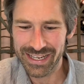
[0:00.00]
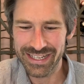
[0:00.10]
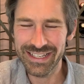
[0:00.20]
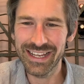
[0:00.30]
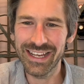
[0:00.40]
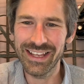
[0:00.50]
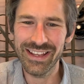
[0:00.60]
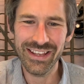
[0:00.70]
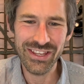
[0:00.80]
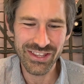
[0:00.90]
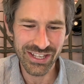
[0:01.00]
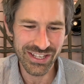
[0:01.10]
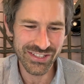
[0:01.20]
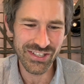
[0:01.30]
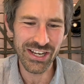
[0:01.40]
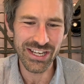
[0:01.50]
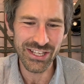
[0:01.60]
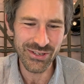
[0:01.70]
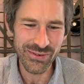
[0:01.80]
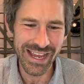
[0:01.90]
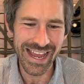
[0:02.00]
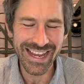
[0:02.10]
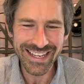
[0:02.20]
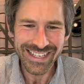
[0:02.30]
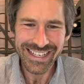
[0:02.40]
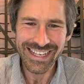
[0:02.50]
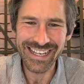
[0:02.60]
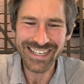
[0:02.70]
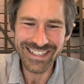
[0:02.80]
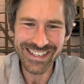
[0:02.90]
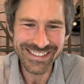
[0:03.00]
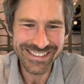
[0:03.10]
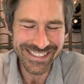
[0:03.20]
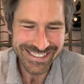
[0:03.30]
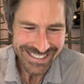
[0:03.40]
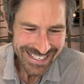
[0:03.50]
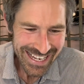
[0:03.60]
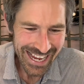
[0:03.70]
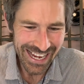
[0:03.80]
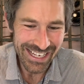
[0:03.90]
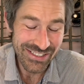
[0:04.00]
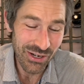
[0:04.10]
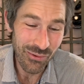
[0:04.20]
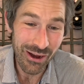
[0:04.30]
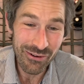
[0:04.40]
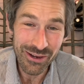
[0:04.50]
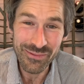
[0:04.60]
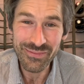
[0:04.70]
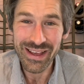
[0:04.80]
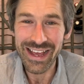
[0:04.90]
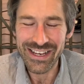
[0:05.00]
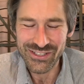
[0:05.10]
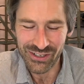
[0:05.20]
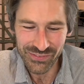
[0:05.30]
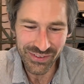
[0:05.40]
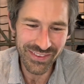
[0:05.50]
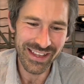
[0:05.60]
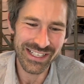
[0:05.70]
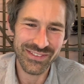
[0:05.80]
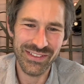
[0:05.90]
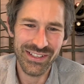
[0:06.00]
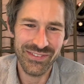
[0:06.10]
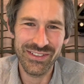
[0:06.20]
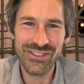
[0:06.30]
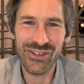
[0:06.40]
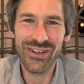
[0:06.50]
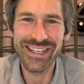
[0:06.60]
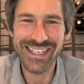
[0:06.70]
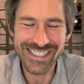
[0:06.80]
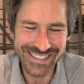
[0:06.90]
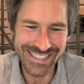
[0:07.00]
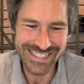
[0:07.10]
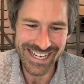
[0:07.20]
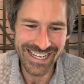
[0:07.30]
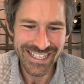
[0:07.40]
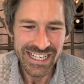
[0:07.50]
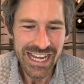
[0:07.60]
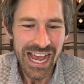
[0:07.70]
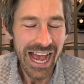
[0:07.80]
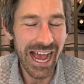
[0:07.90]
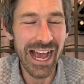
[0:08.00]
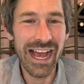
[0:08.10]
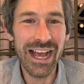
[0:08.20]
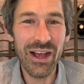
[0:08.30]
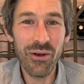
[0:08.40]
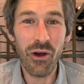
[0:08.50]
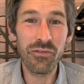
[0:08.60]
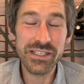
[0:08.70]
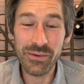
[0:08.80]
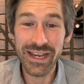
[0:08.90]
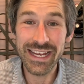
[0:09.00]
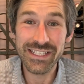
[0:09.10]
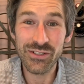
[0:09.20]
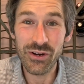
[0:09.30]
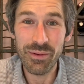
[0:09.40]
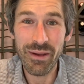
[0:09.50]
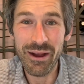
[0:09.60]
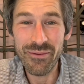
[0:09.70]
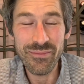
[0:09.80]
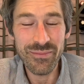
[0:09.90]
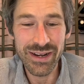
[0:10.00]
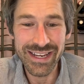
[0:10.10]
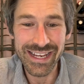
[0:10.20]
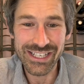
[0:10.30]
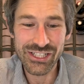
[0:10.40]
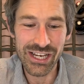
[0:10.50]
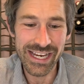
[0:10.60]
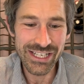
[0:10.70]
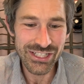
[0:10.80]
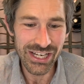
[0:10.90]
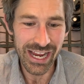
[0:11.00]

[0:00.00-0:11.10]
in the sunny UK in London. So welcome, Jonathan. Thanks for joining us today. Obviously, we're here to talk about money exchange.